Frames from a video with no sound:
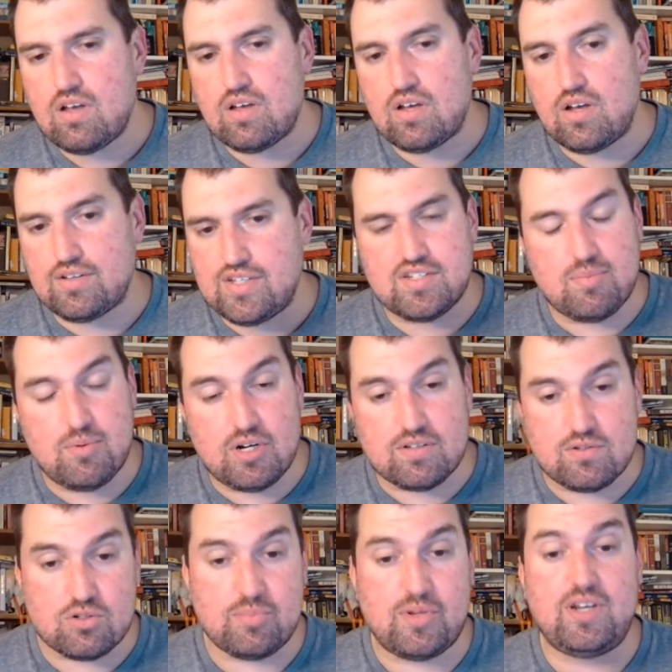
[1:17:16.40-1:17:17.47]
I teased it a bit on
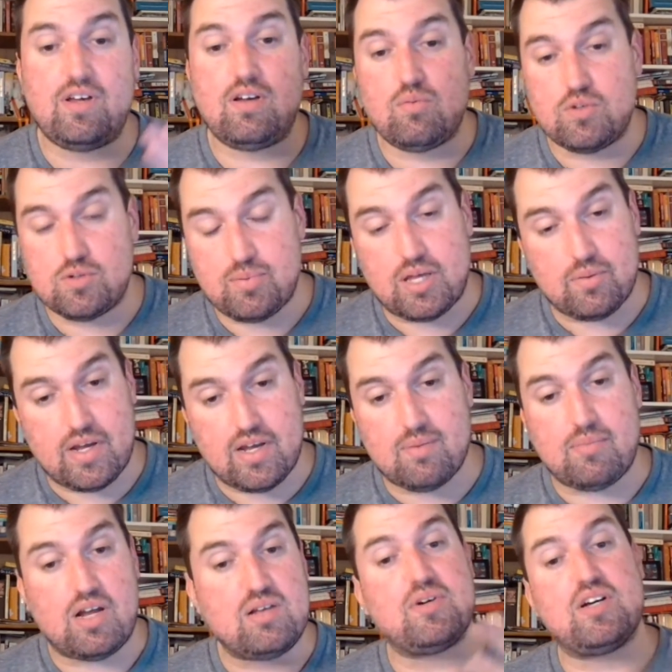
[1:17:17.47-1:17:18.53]
social media, which by the way,
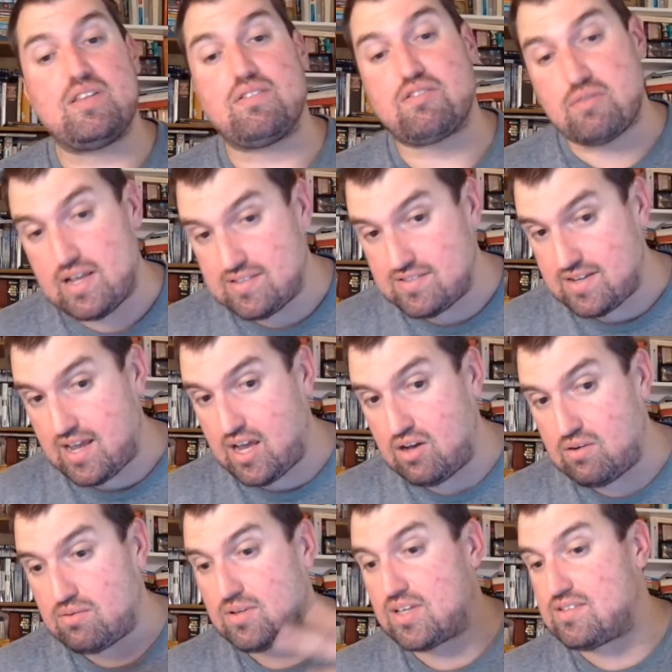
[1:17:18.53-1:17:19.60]
I'm on Threads
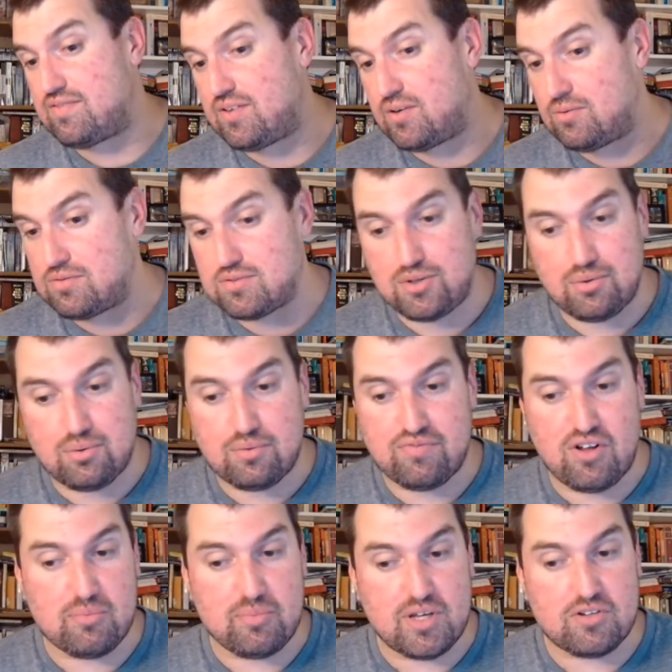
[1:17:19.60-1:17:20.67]
now, because if you will
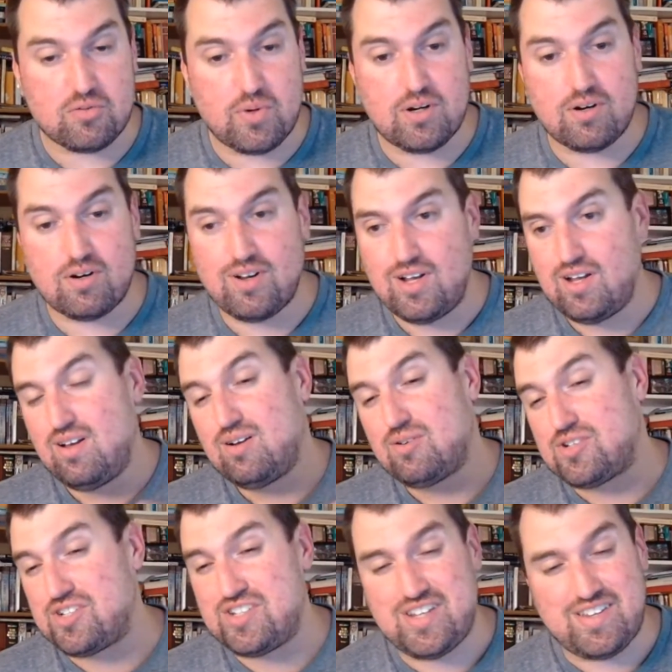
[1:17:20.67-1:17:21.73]
follow me on Twitter,
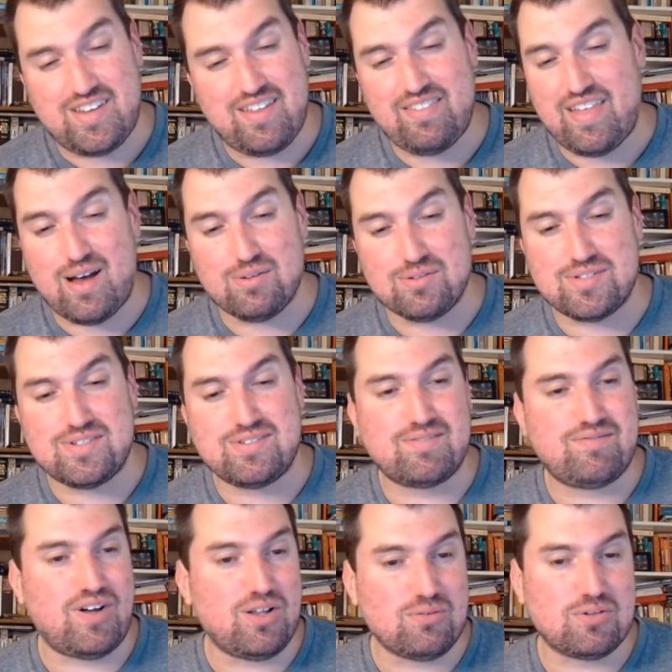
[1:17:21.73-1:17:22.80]
which I just hit 10,000
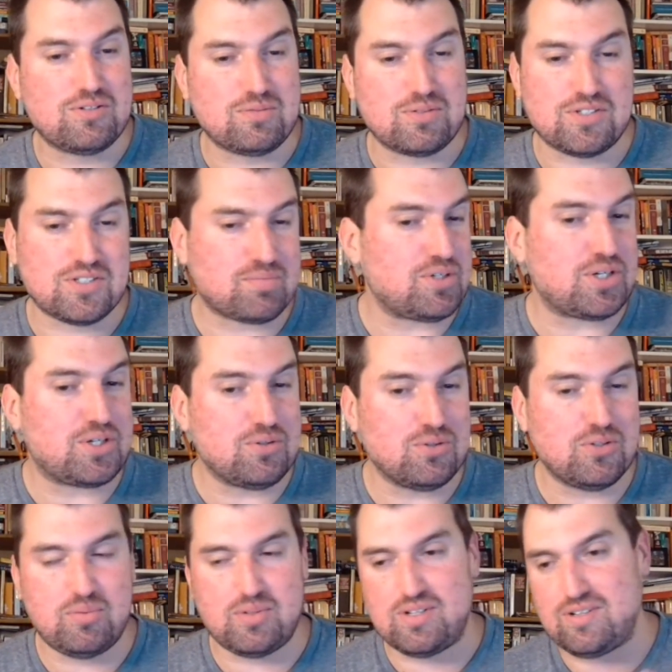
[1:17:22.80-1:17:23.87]
followers, which is pretty
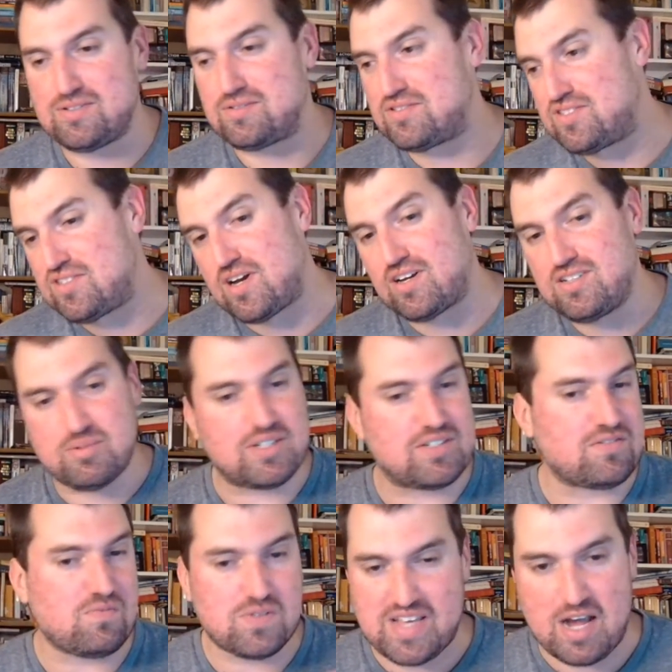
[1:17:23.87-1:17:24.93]
cool, but it also sucks because
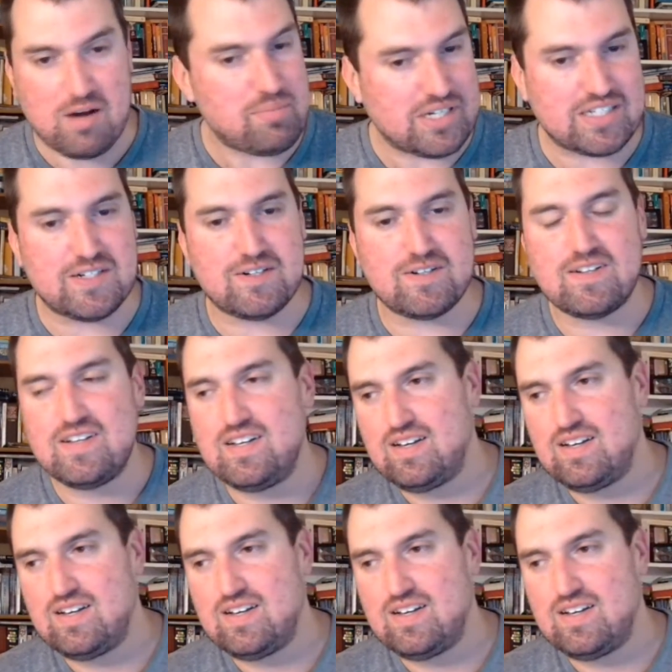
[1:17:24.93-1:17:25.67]
of what's happening there.